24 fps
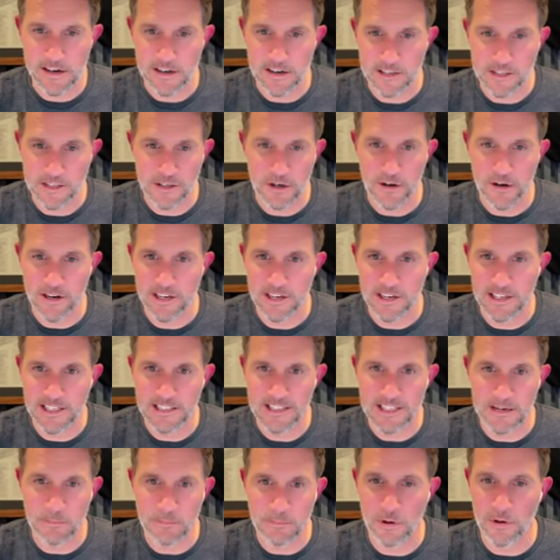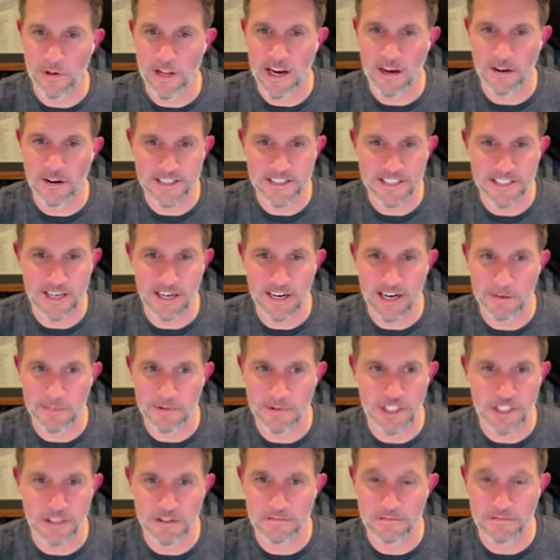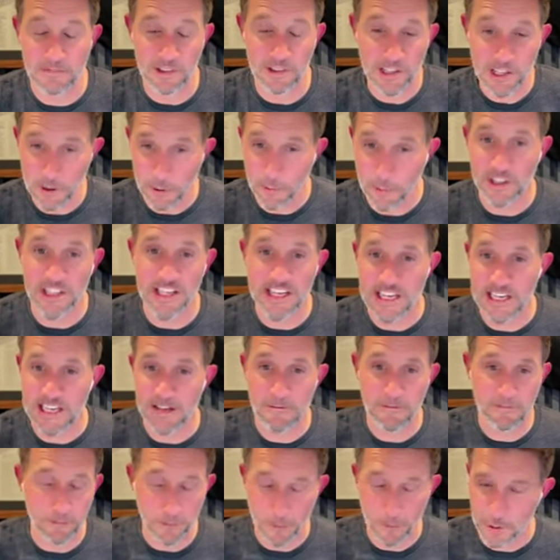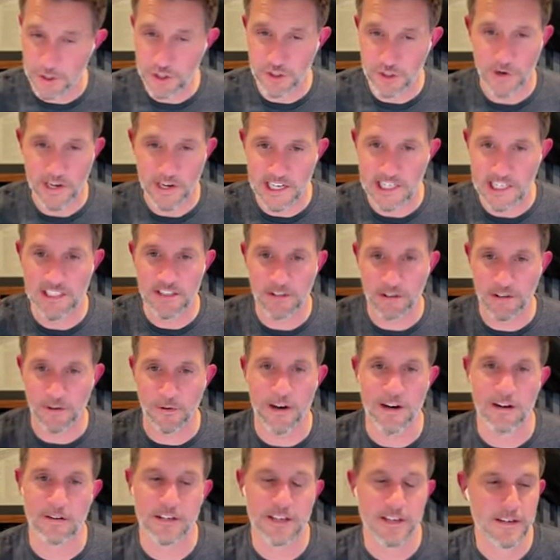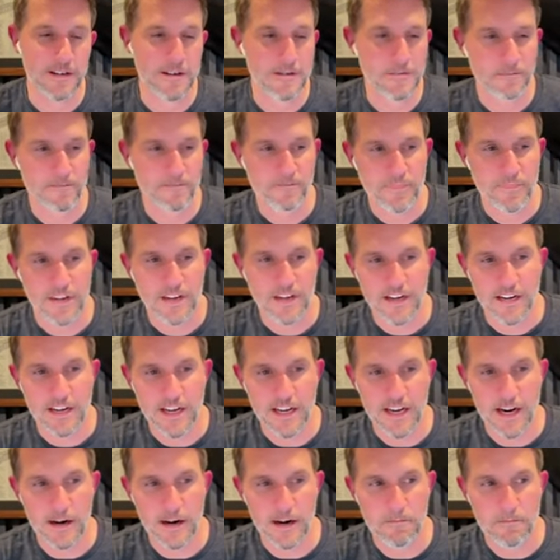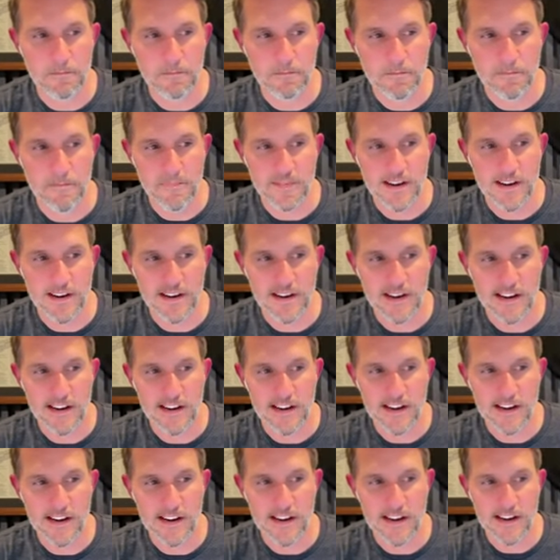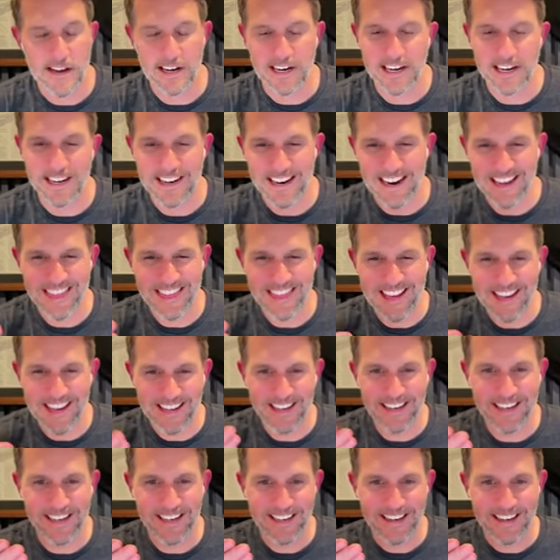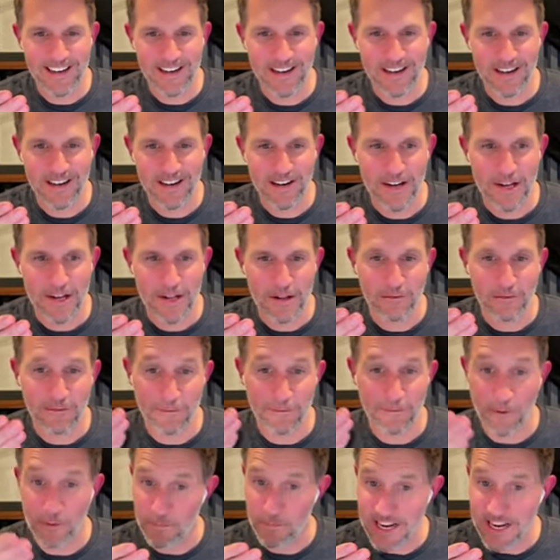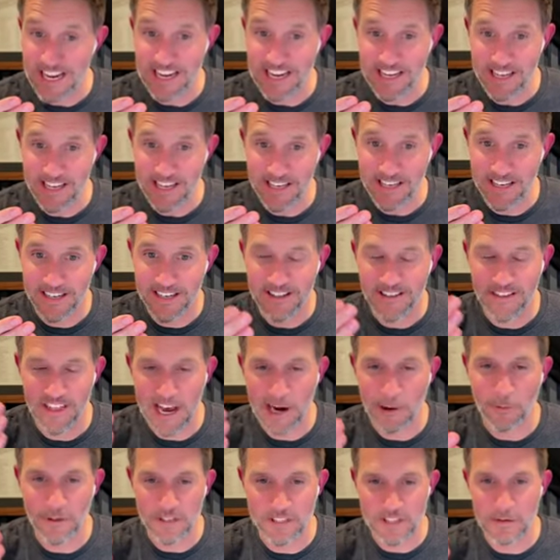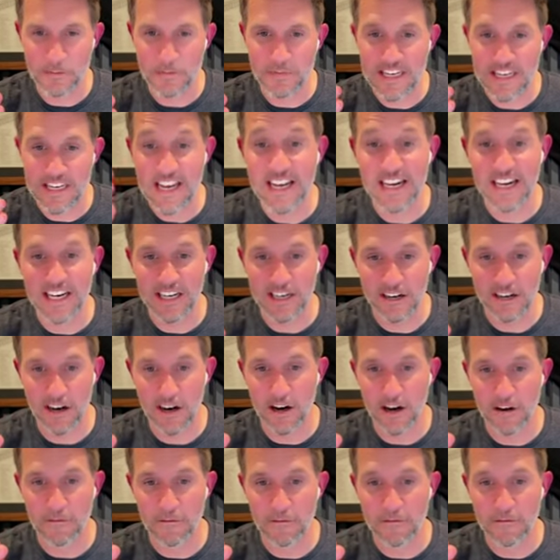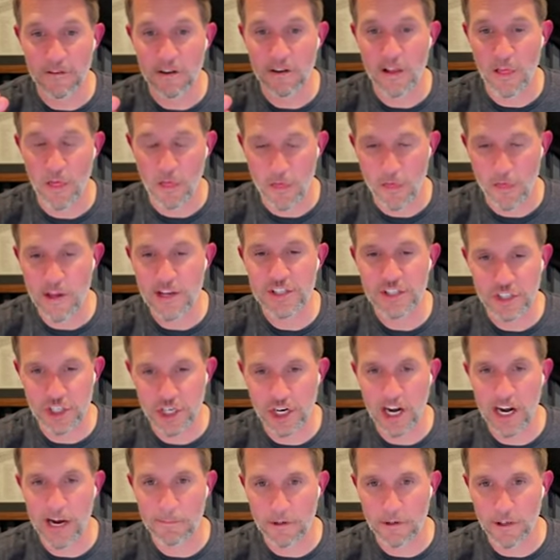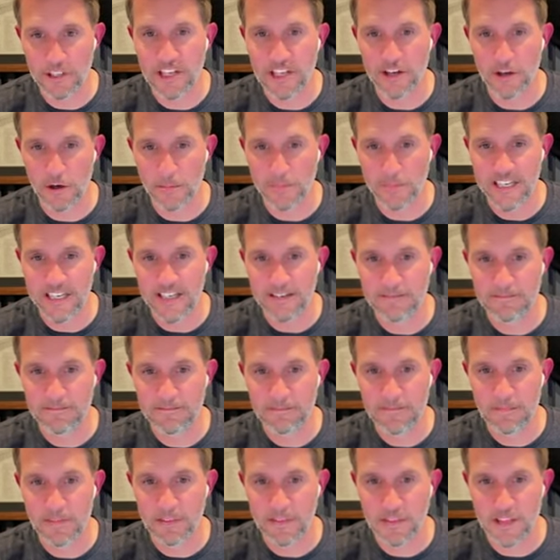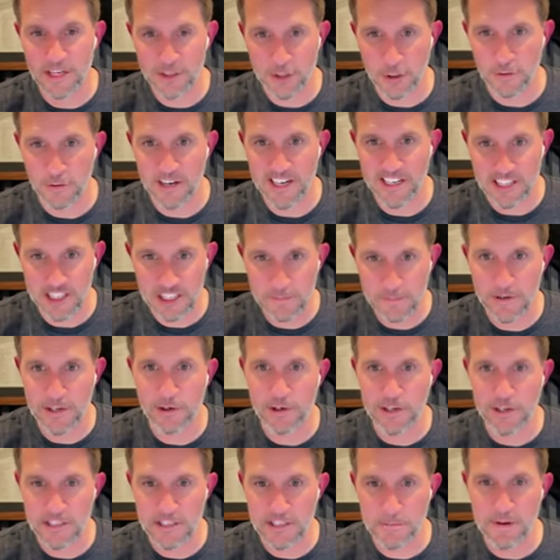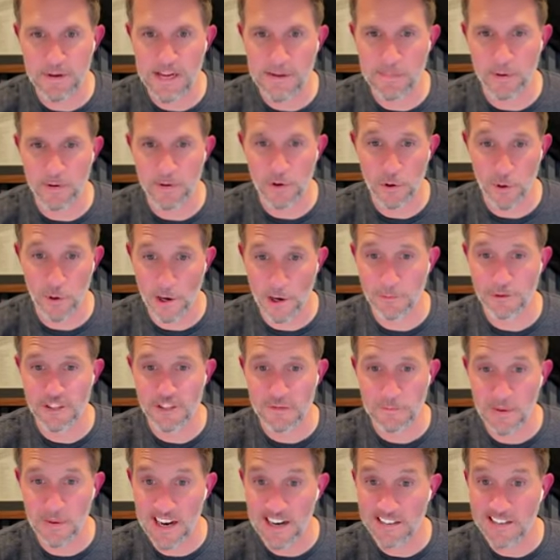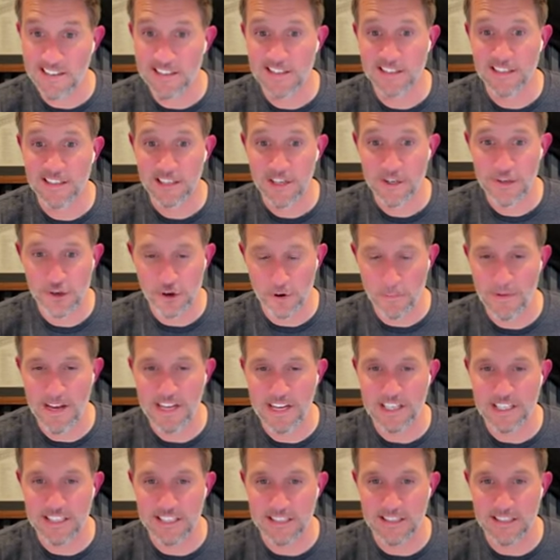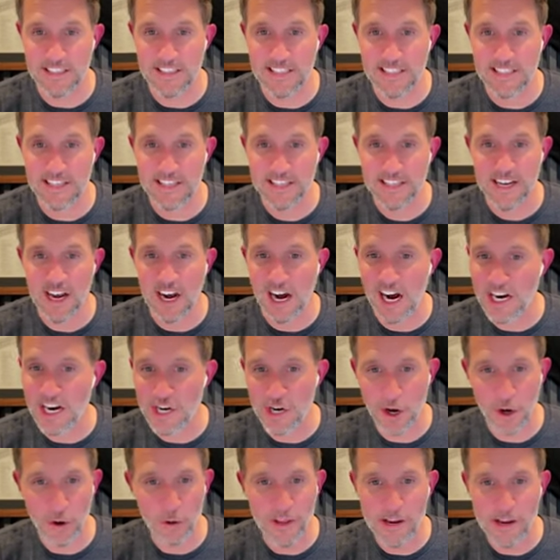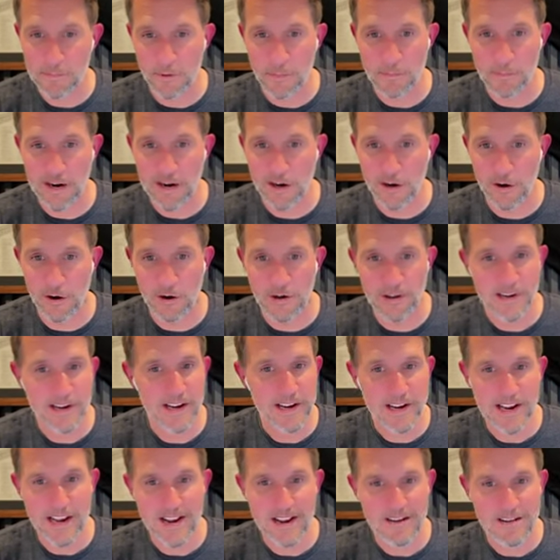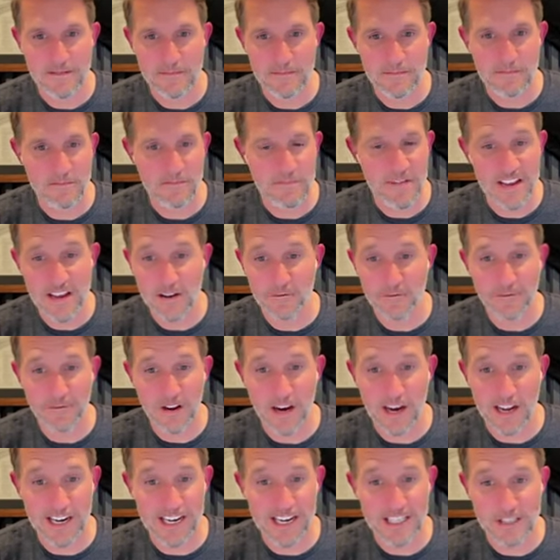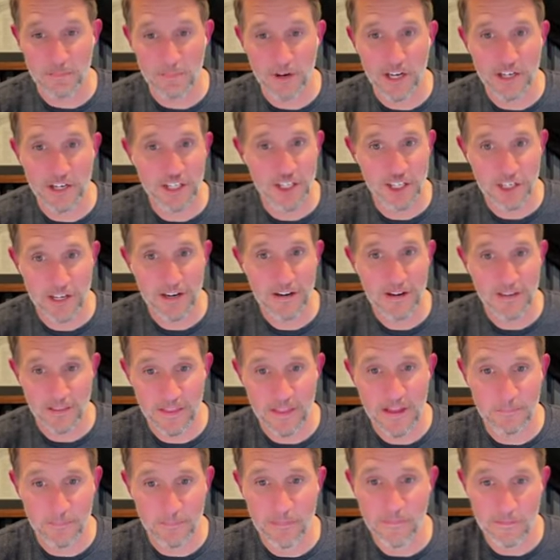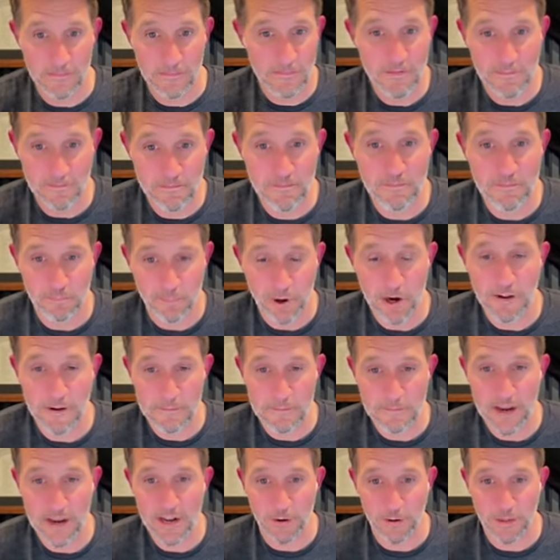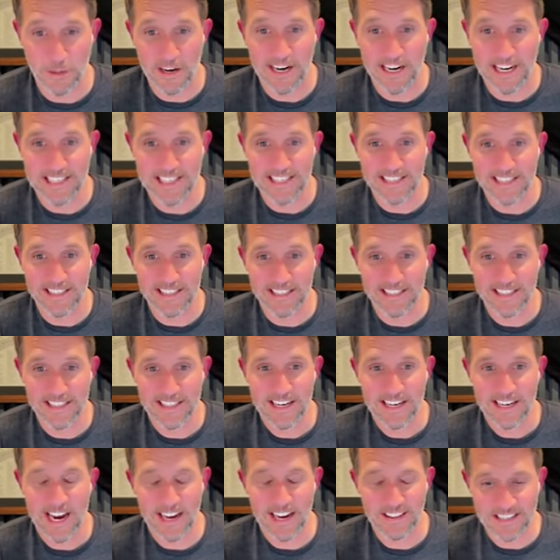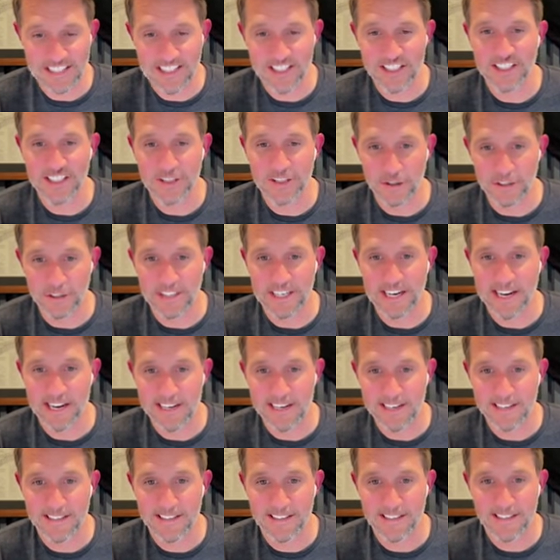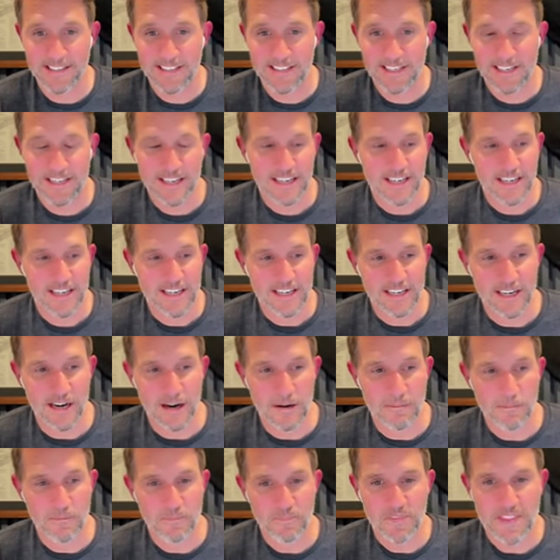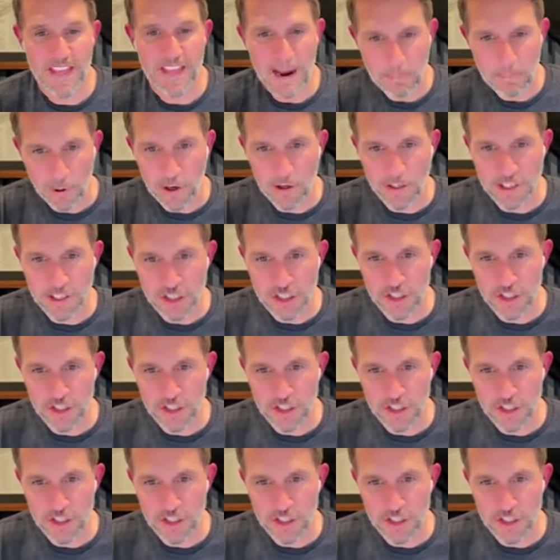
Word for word: on a target and didn't pull out in time and just literally flew straight into the ground. Um, and I, I think for me, that was the beginning of this job could kill me. These are experienced people who I respect tremendously. I know they prepared, if not as much, then probably better than I did. Mm-hmm. And they mm-hmm. still died. Um, that probably